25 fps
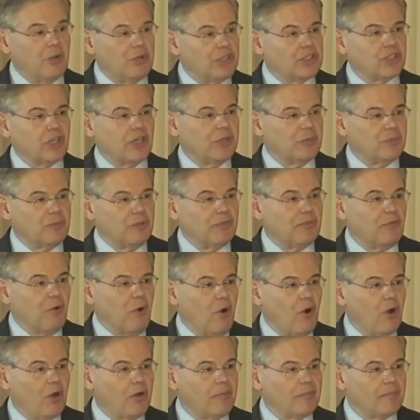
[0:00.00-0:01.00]
know each other
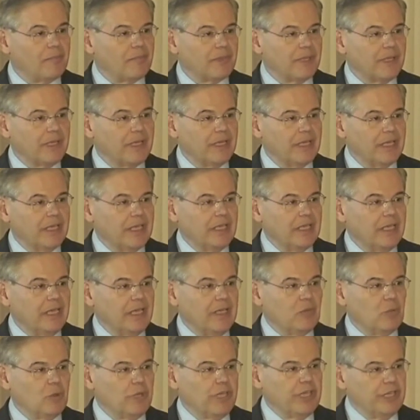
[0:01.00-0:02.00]
before,
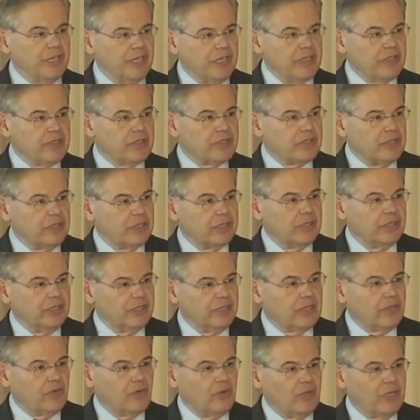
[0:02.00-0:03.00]
and we
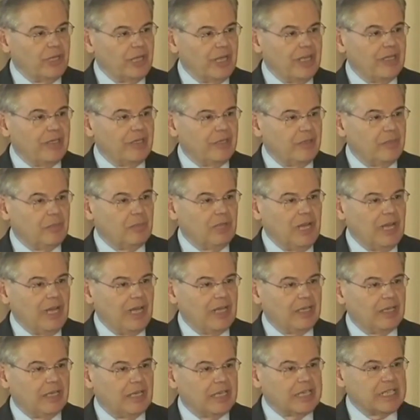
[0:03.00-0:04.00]
instantly created a
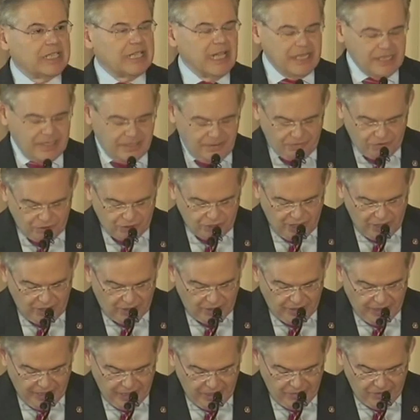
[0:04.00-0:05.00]
bond and a sense of
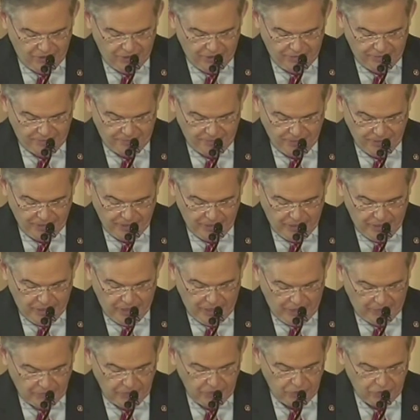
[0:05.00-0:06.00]
solidarity
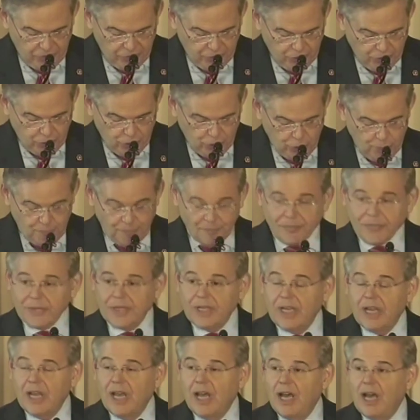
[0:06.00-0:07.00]
on this issue,
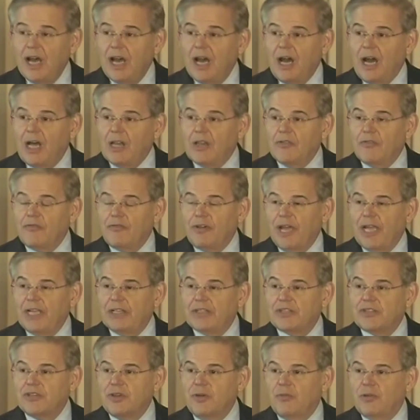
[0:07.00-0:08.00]
on the
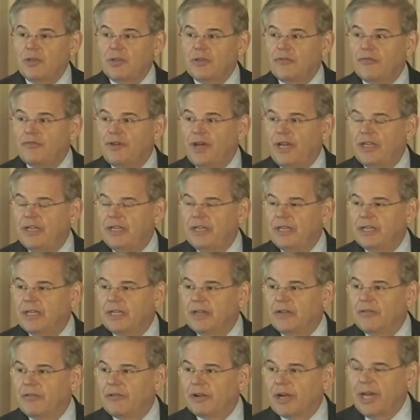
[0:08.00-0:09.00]
fights over the
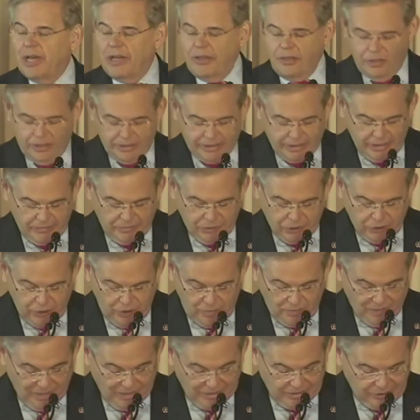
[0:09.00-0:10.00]
funding of Radio y
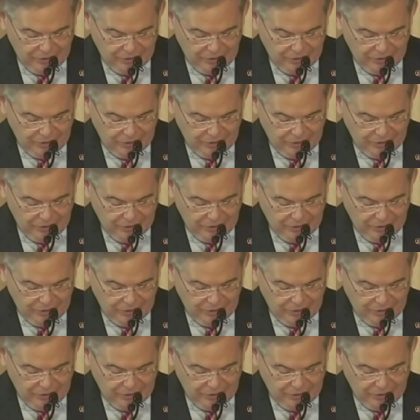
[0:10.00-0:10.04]
Televisión